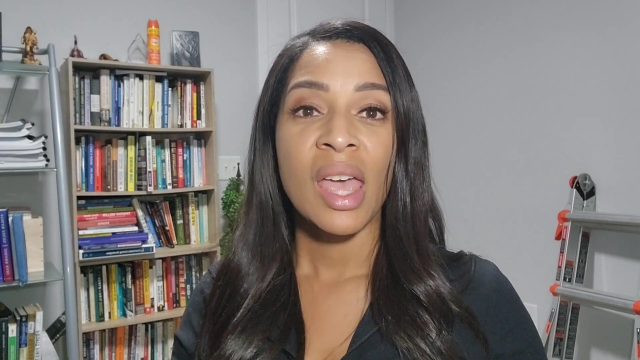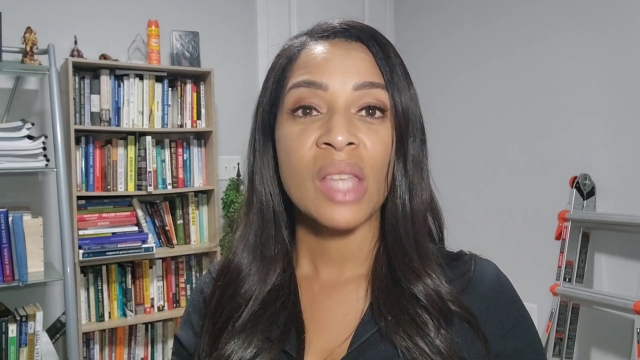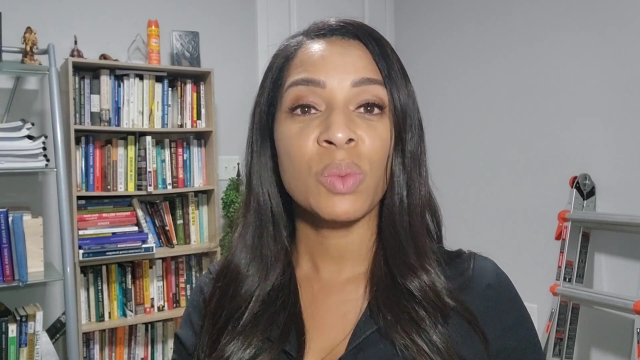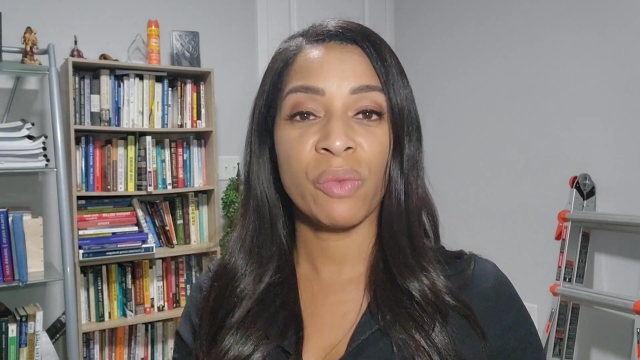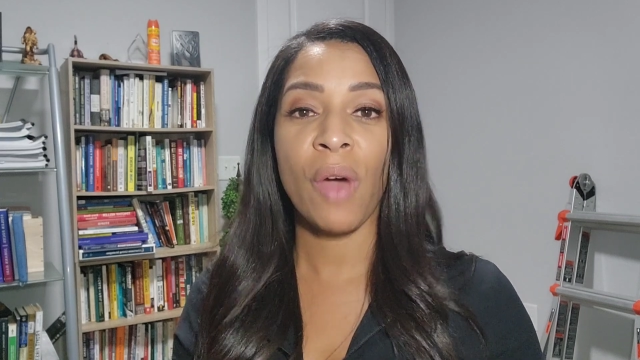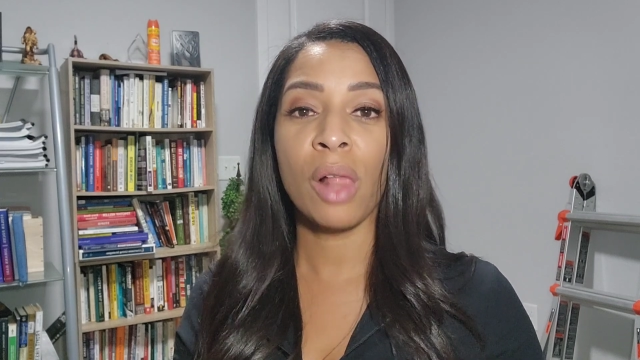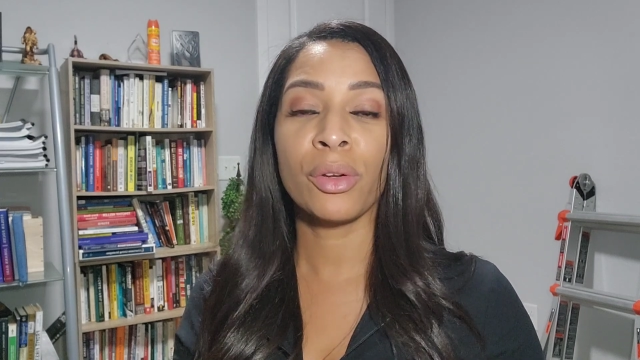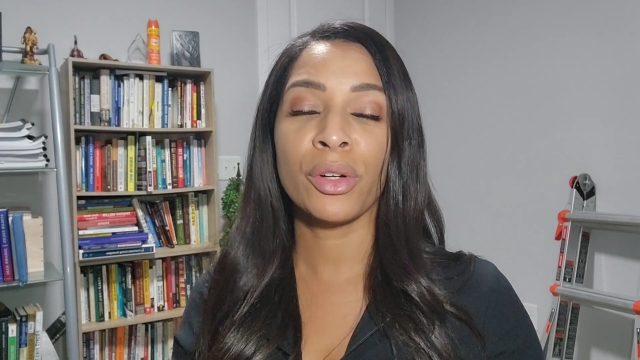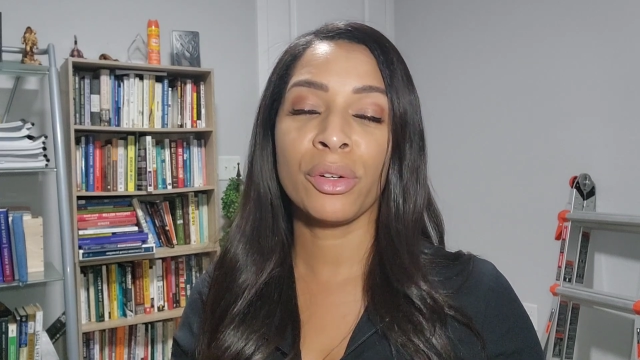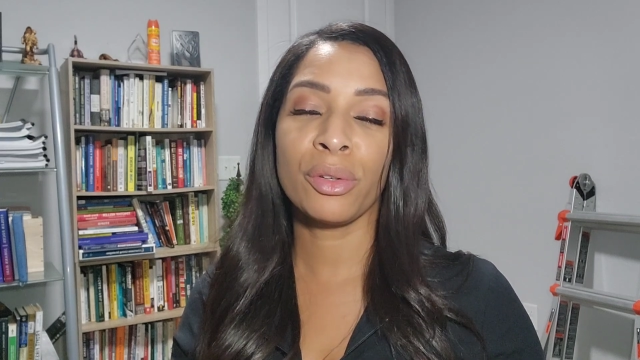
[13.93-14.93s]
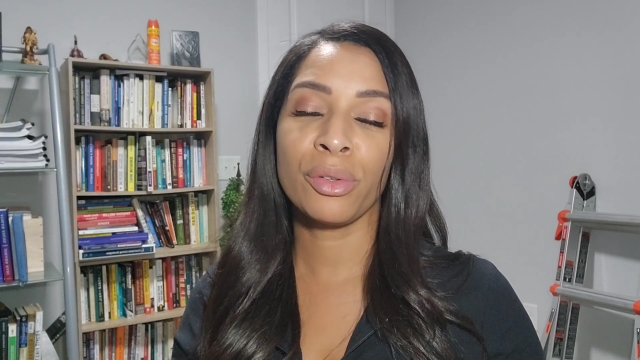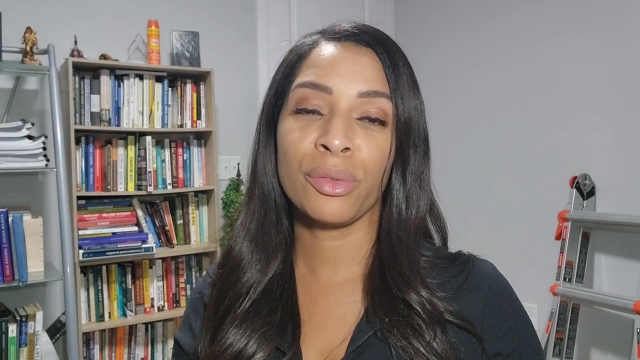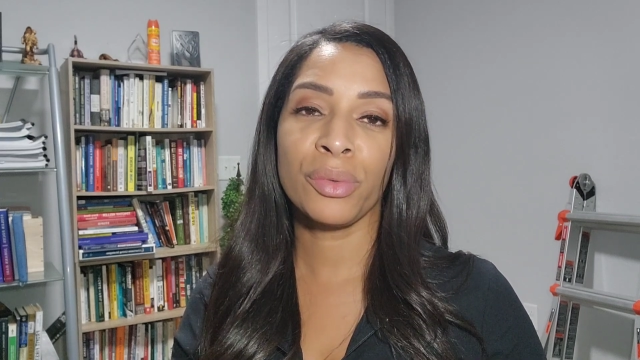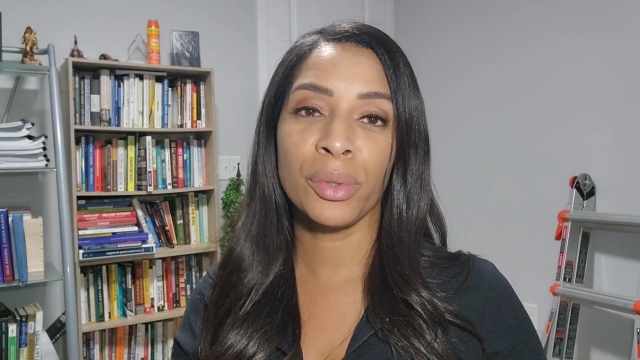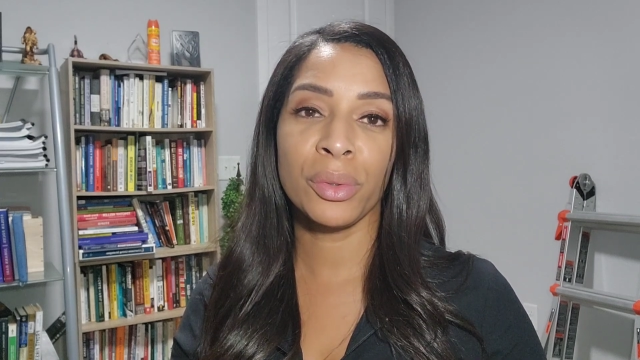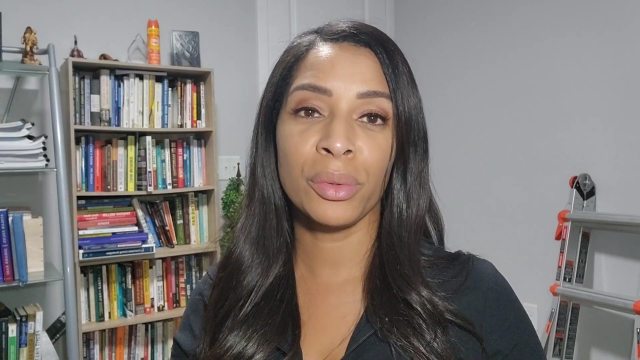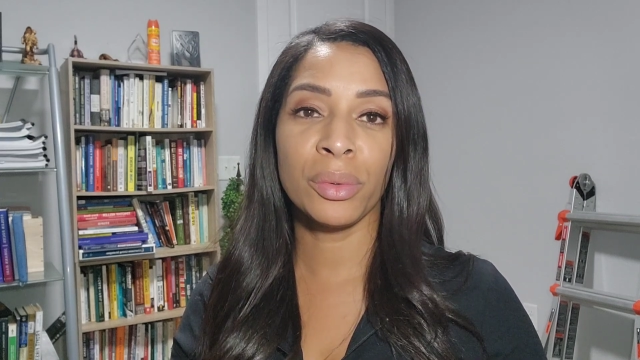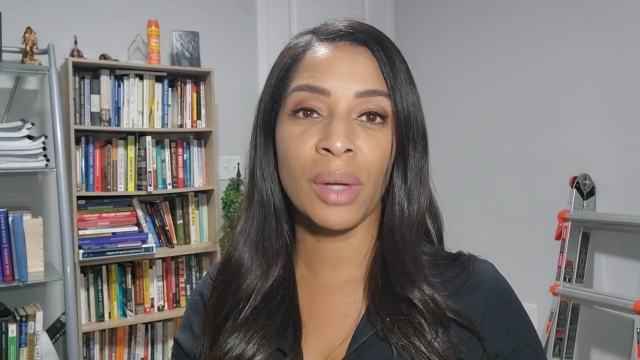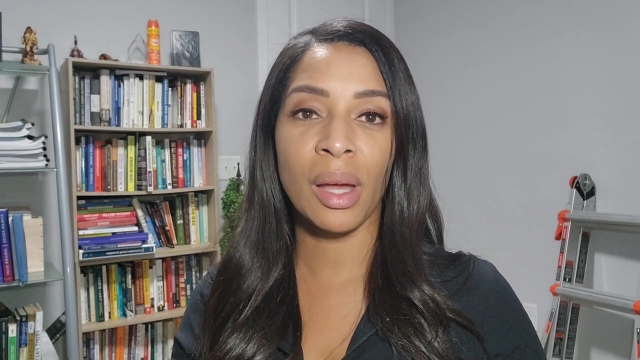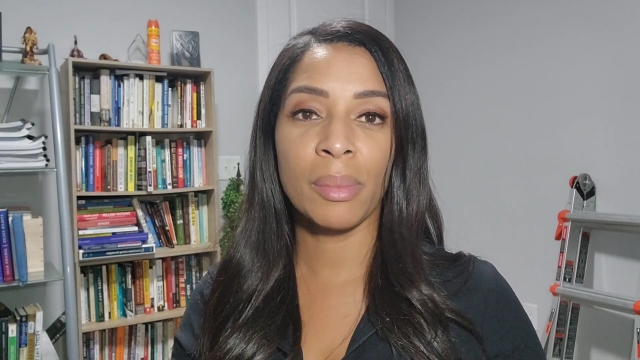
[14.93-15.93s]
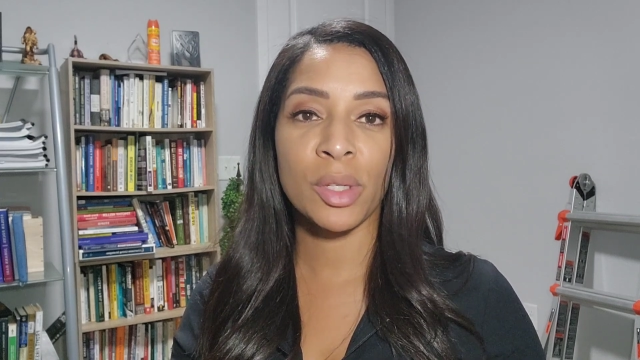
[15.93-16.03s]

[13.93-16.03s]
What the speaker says: as we follow her through